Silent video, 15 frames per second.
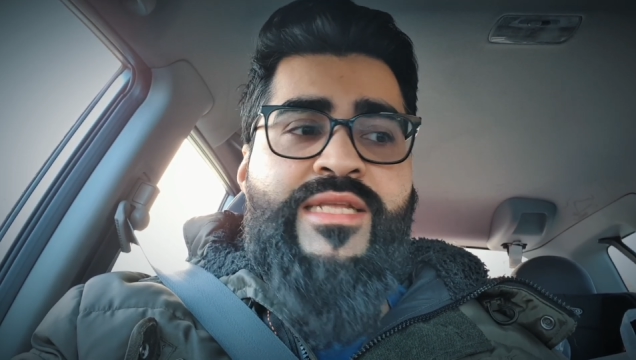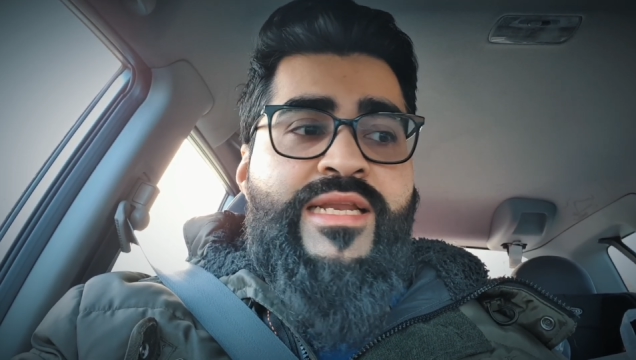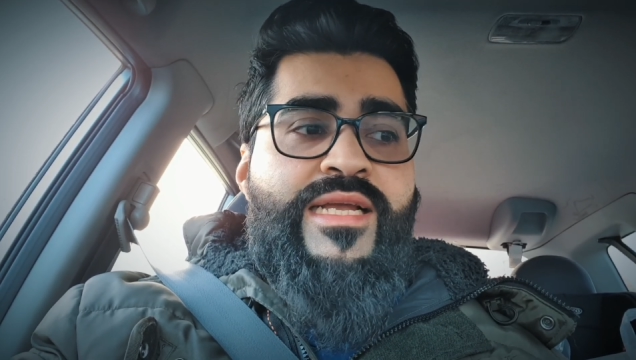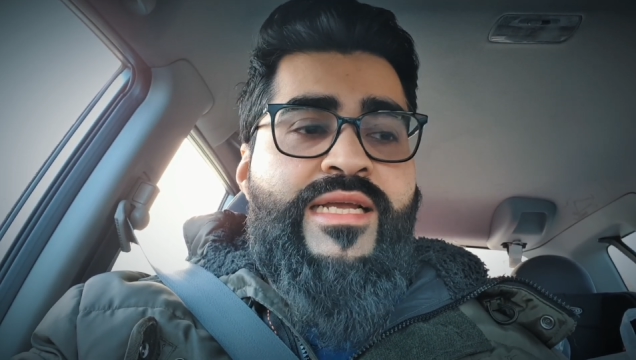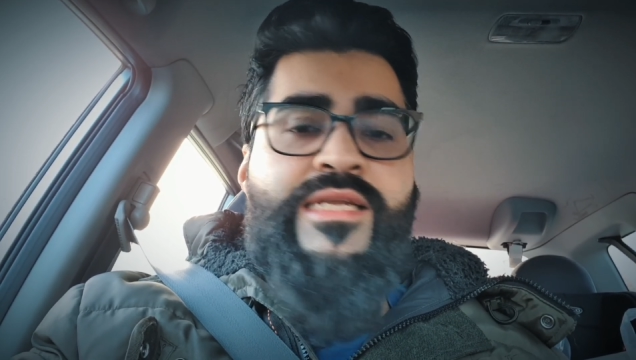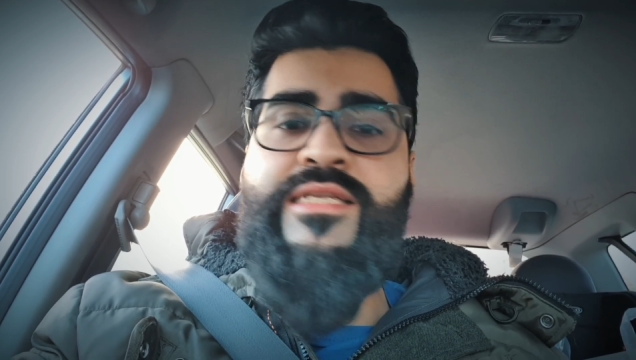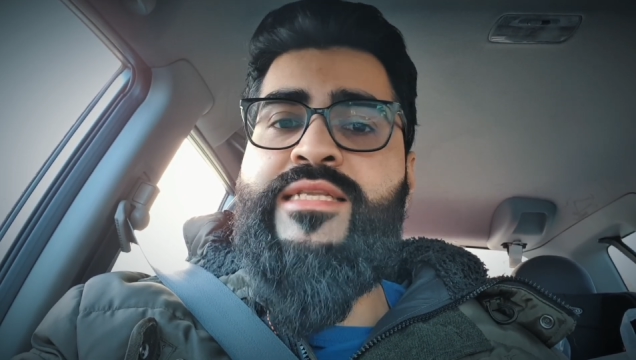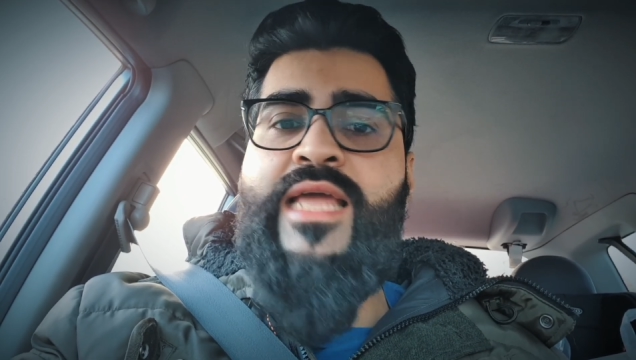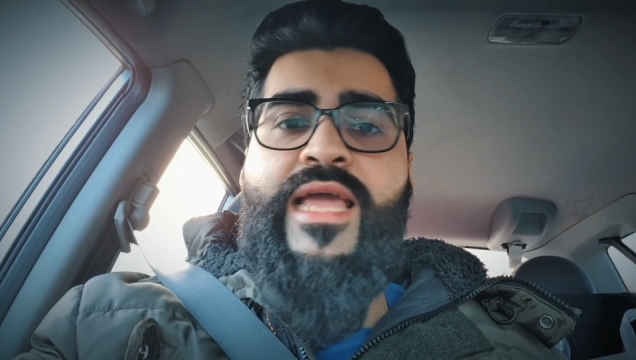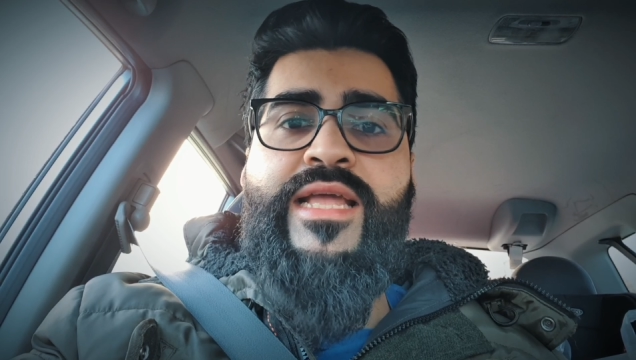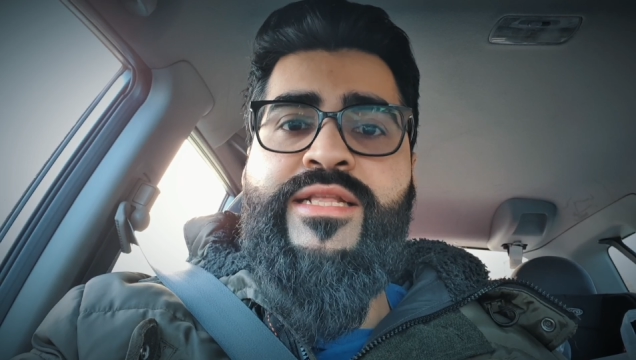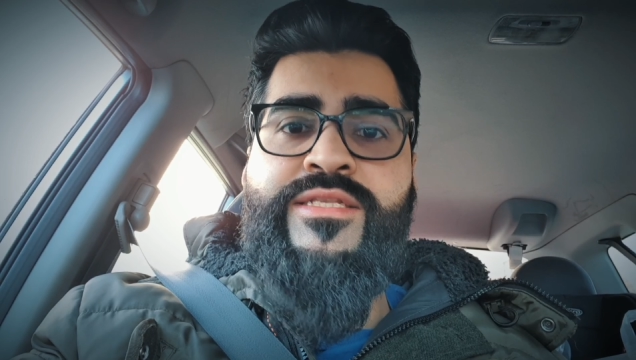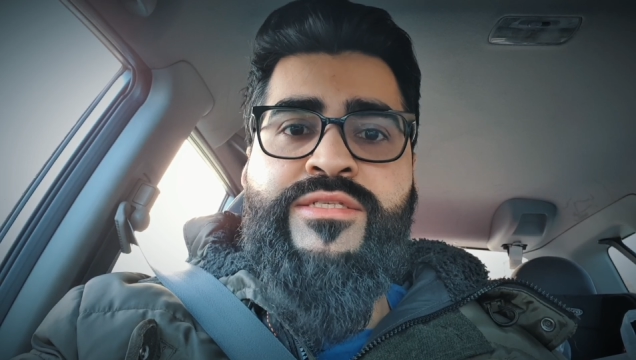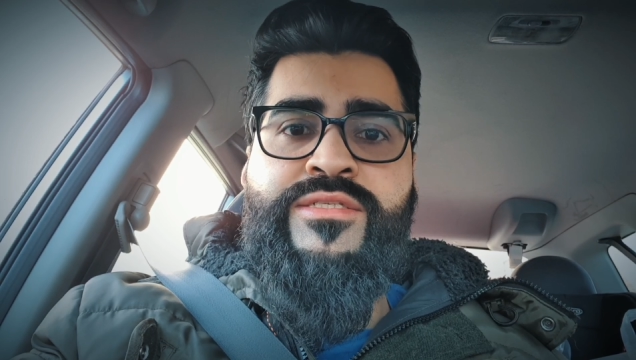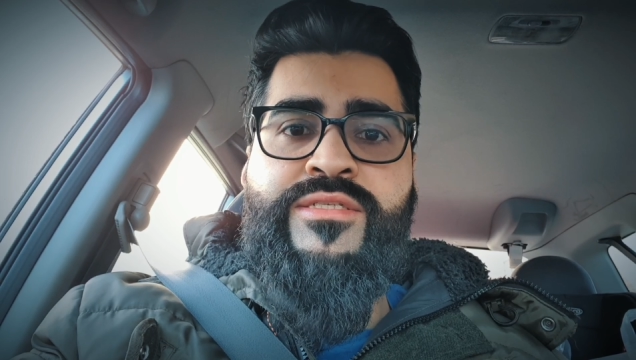then it
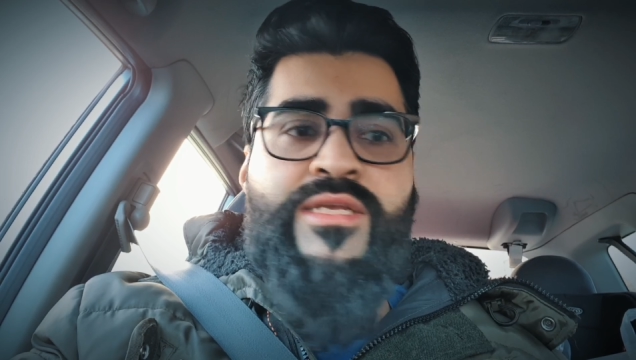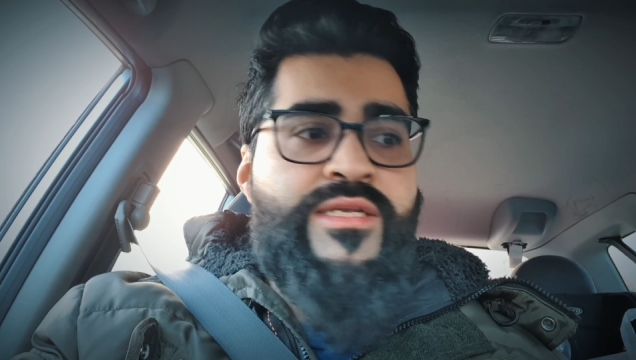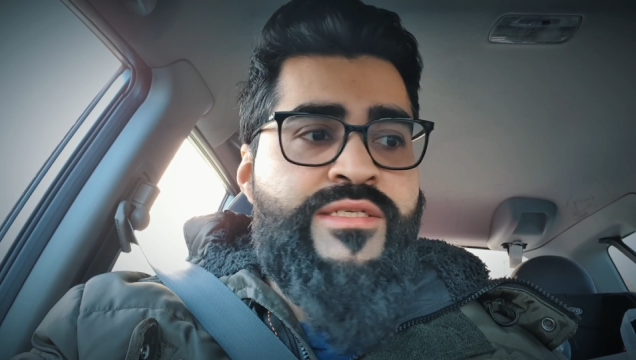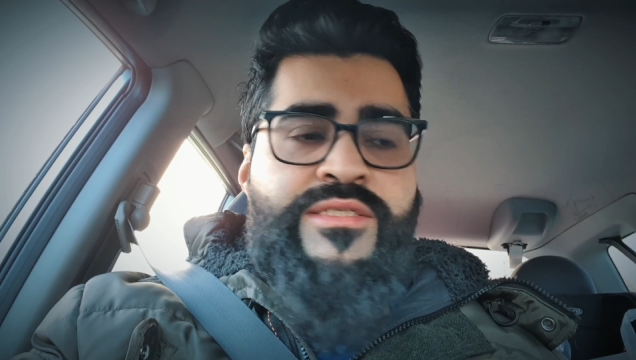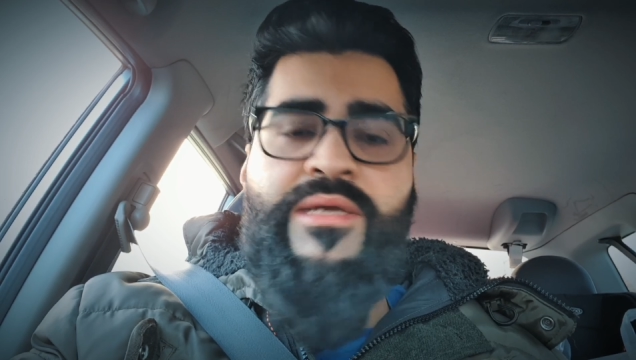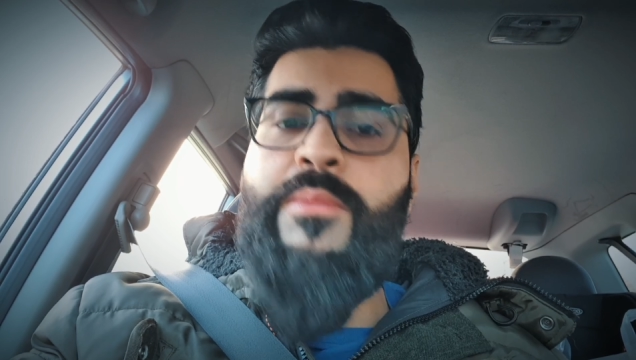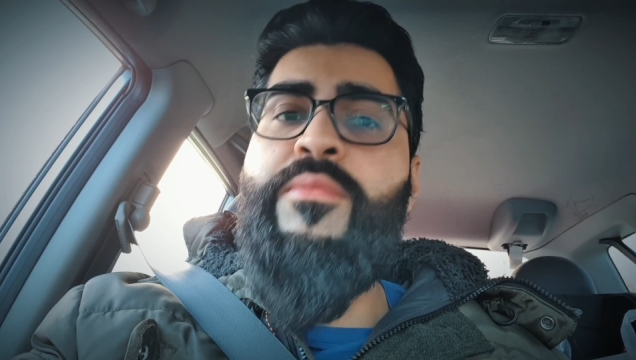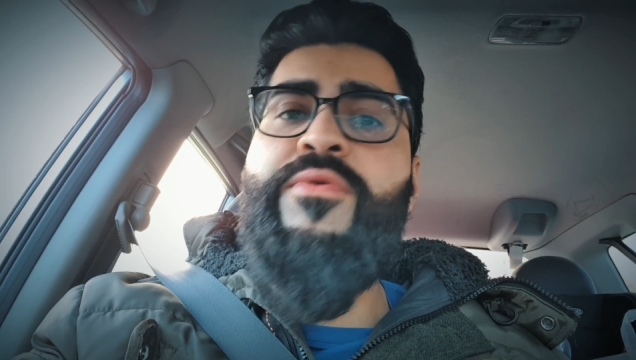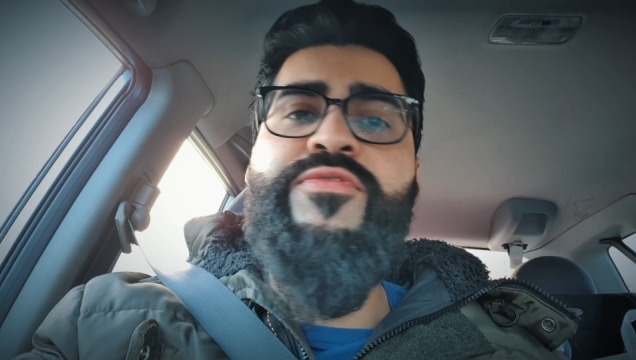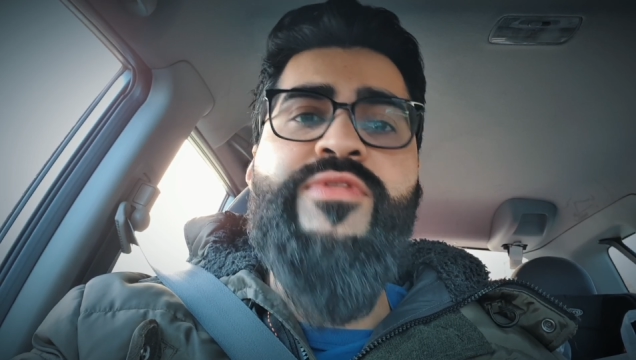contains some